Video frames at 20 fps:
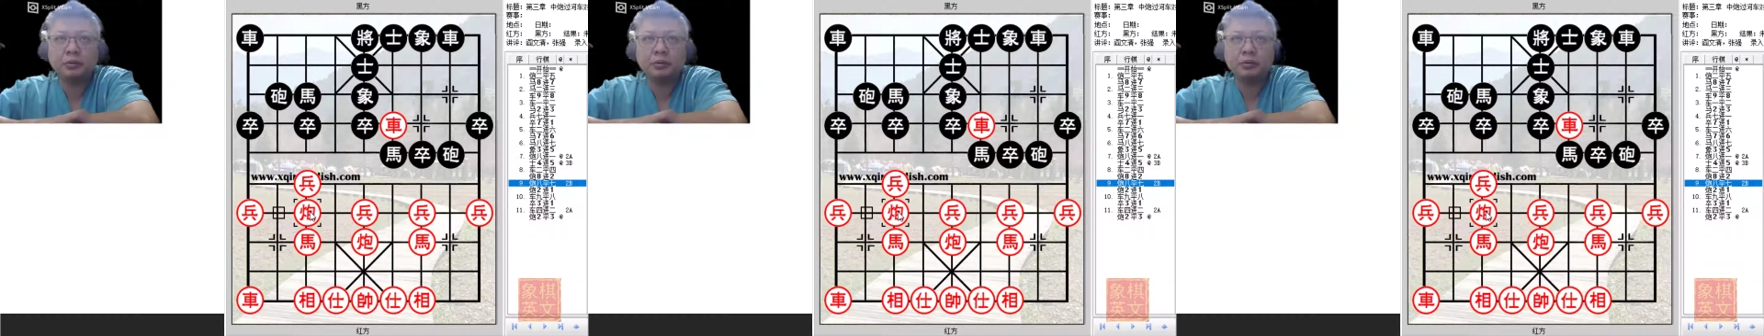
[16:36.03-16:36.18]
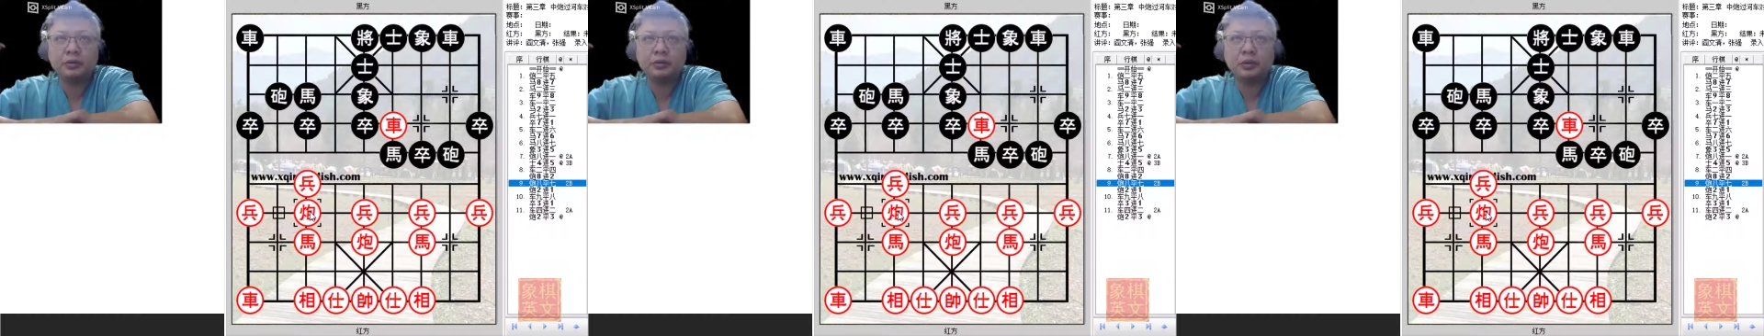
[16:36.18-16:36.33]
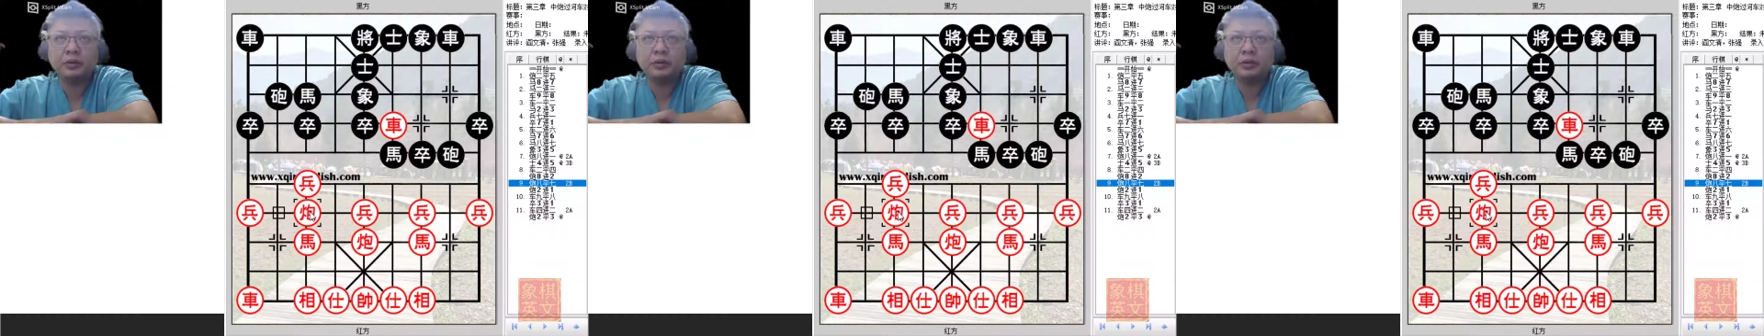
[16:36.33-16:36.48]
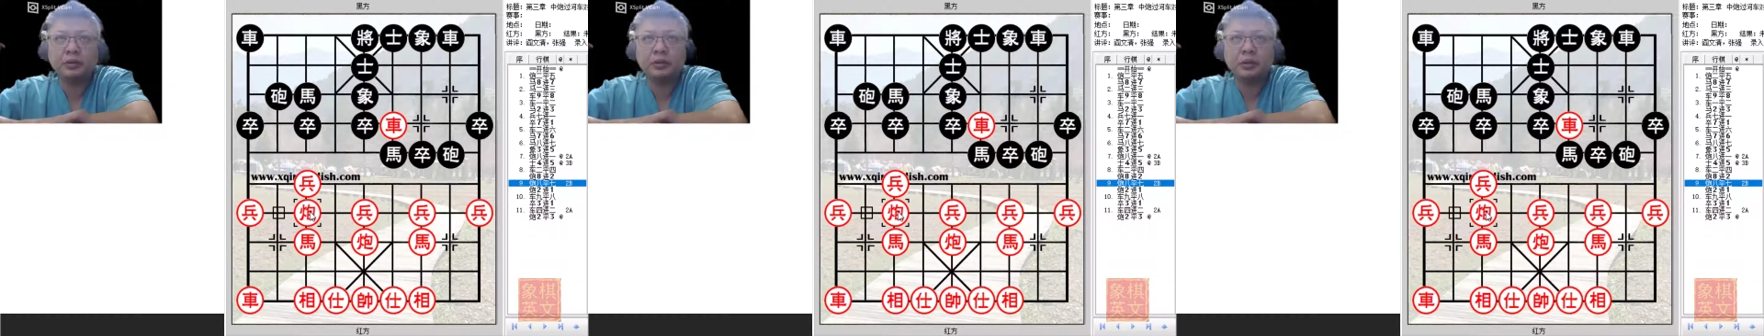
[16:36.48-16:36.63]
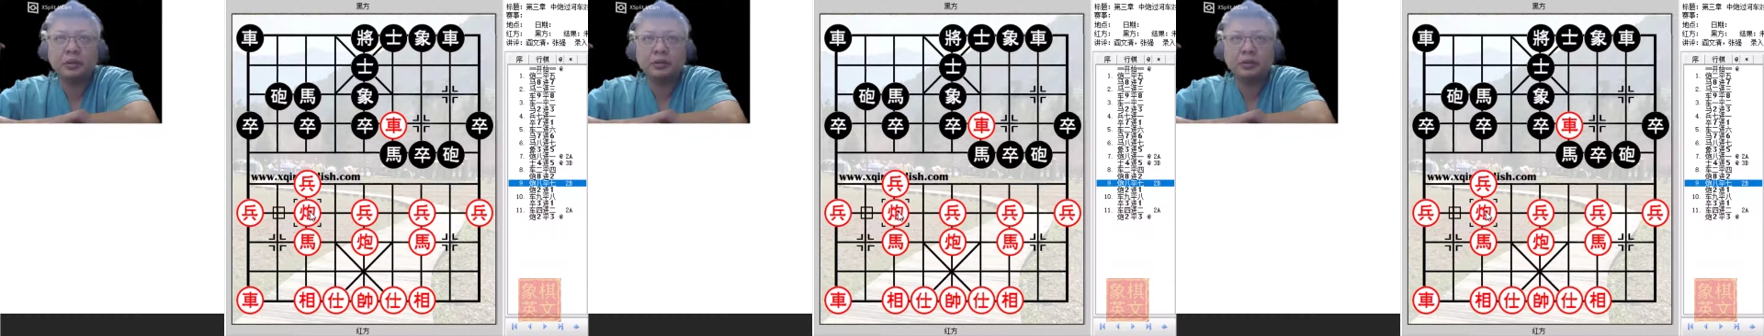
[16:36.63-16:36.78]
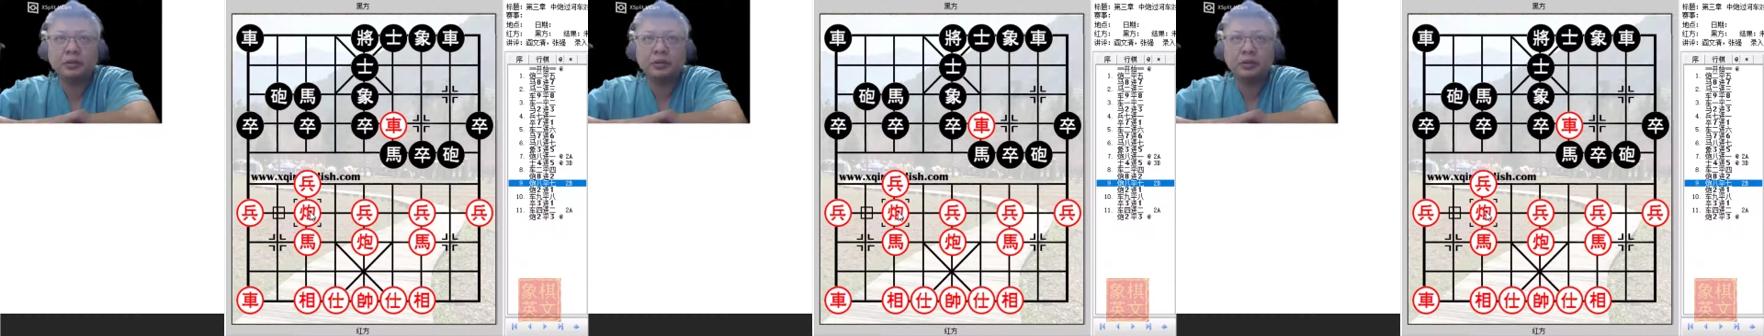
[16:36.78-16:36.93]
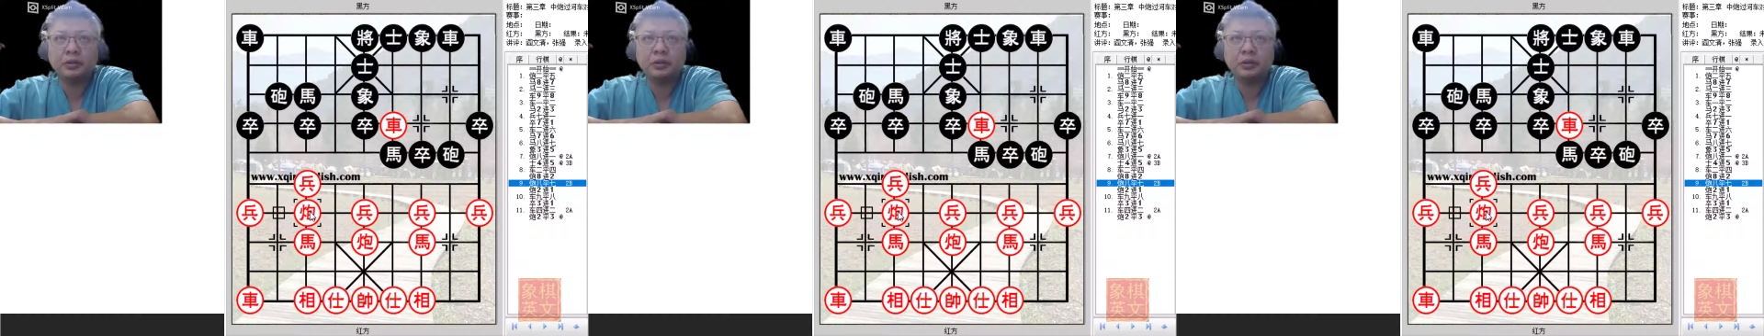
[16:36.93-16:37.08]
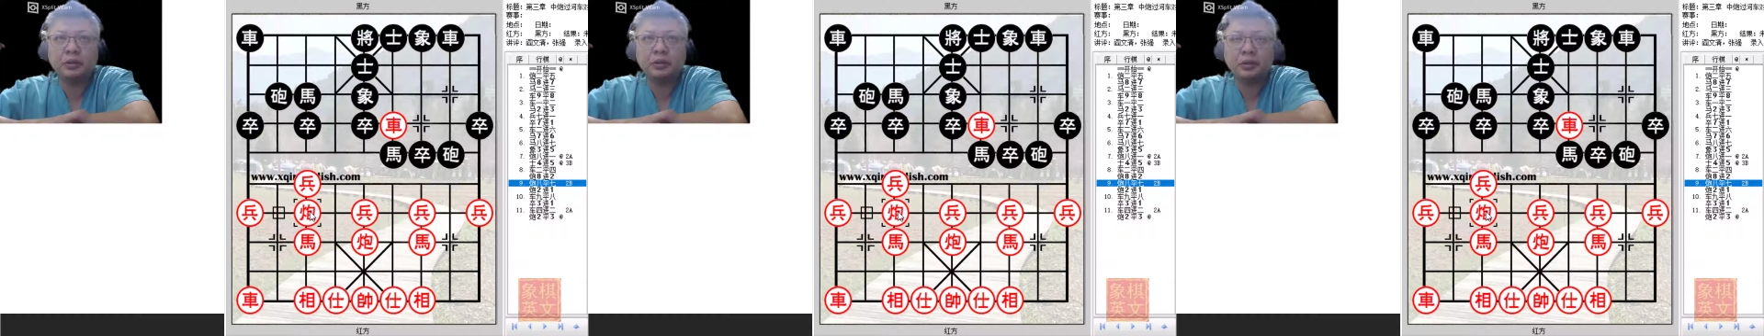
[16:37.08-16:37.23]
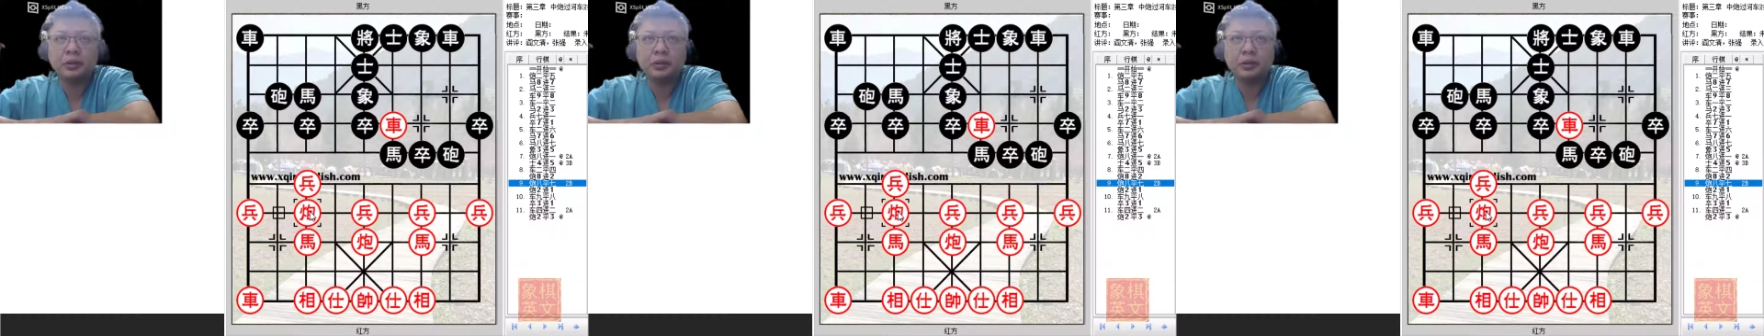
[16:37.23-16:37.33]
to 7 as a